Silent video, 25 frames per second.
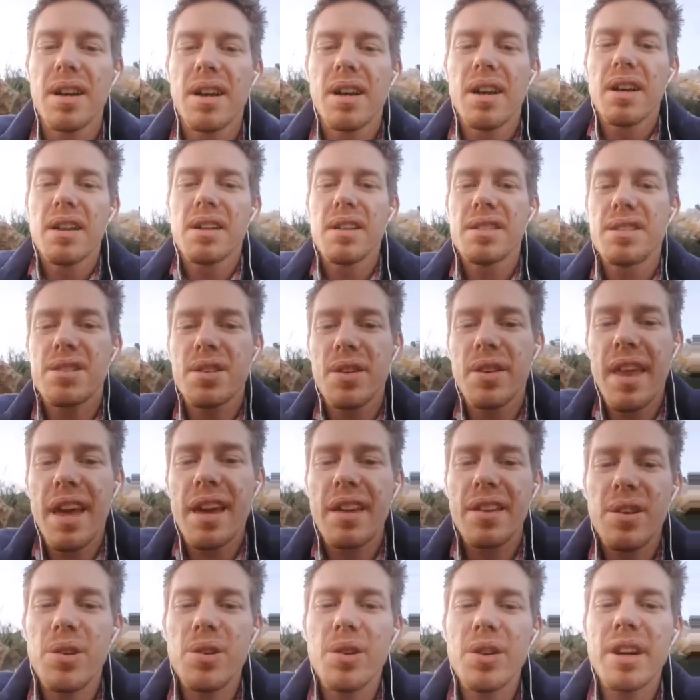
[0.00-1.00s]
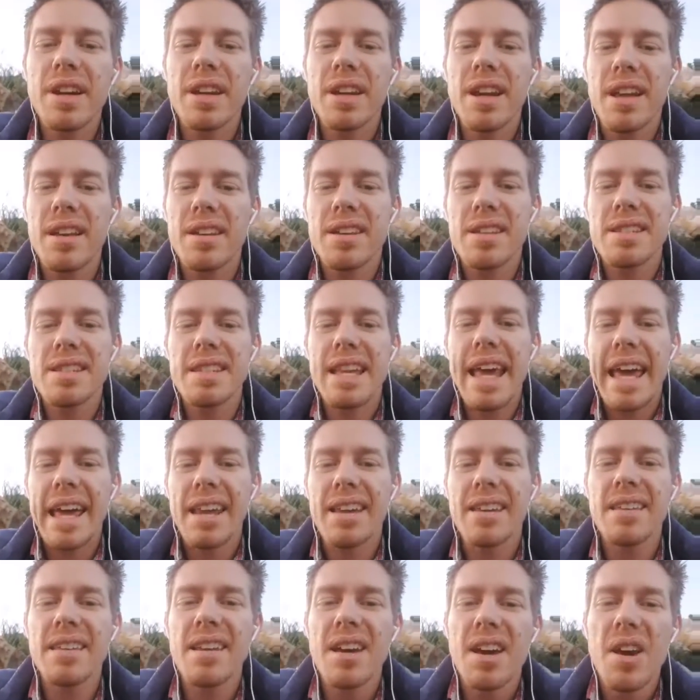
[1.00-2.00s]
so that you can understand
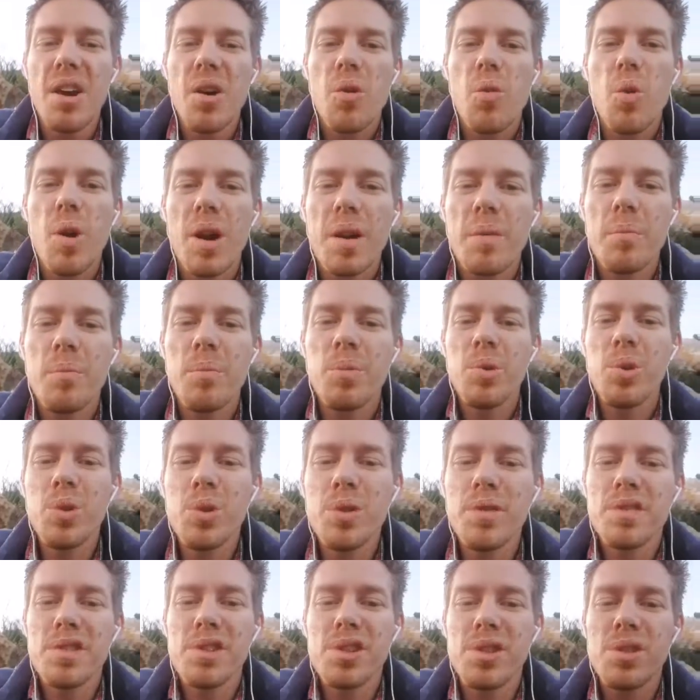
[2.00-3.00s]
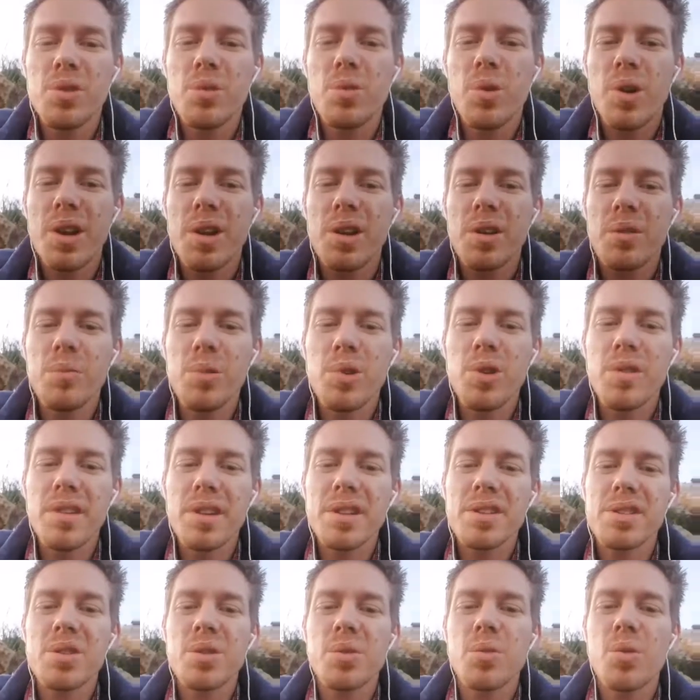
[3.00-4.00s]
what moves you, what are you moving
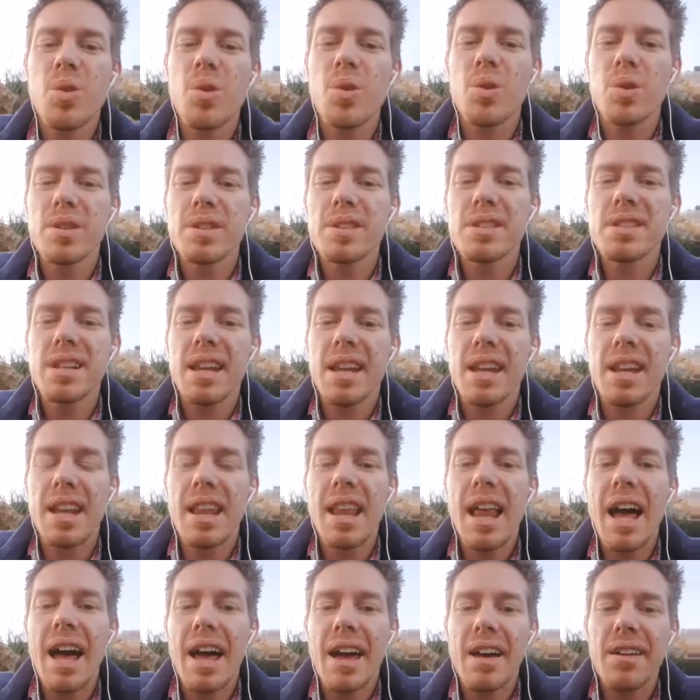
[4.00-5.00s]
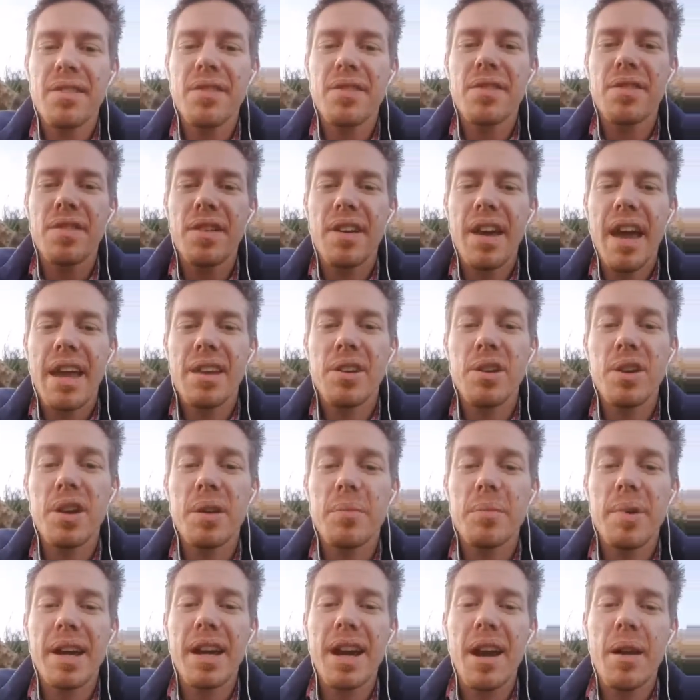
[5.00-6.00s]
towards in life, and you can
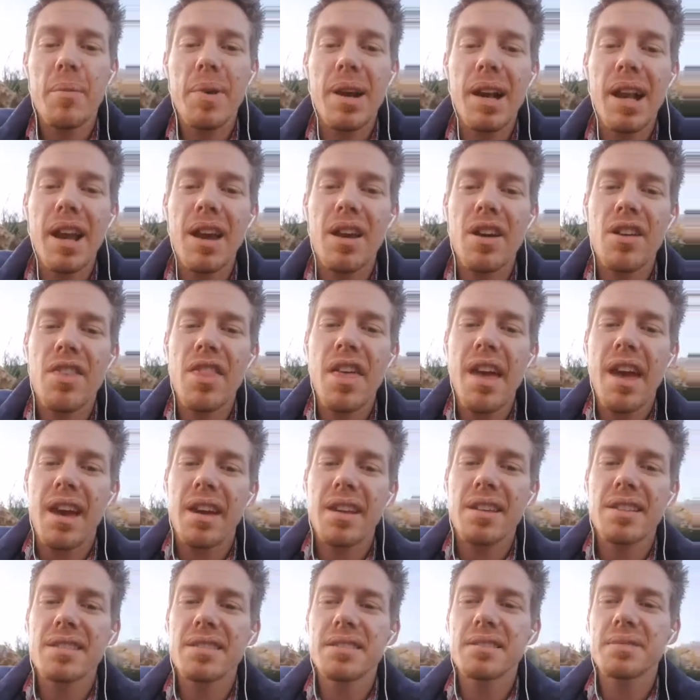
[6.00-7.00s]
become clear on that.